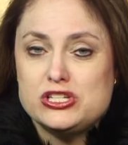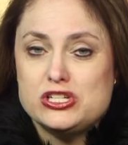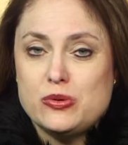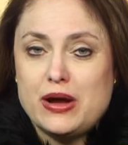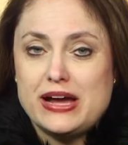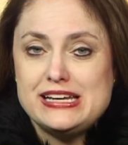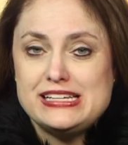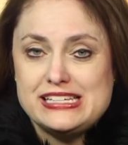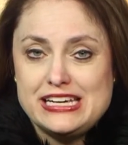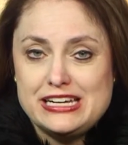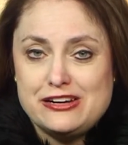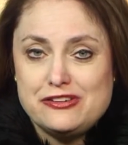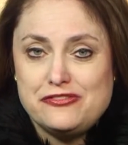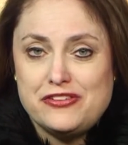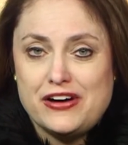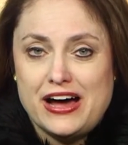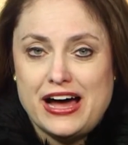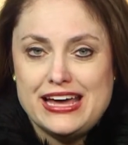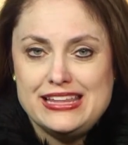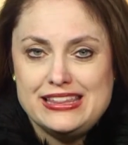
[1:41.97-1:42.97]
to
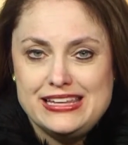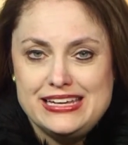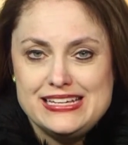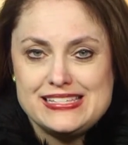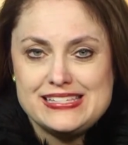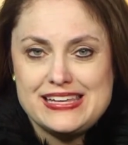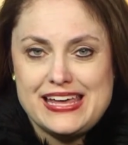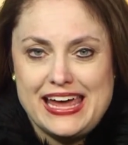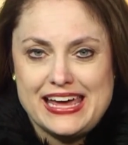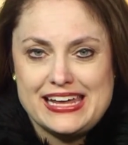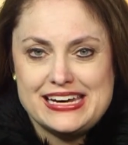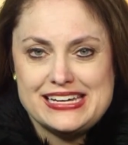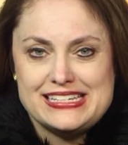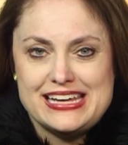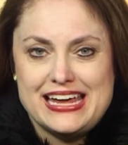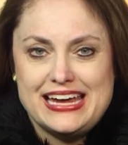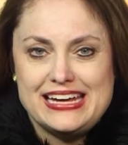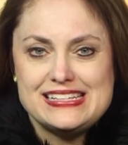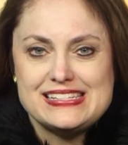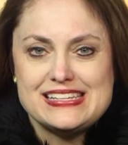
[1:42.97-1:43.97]
identify these
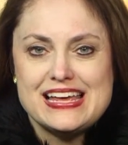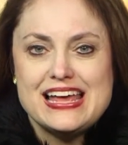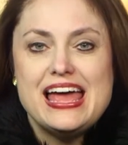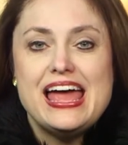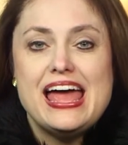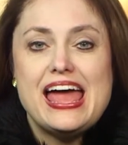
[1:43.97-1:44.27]
candidates,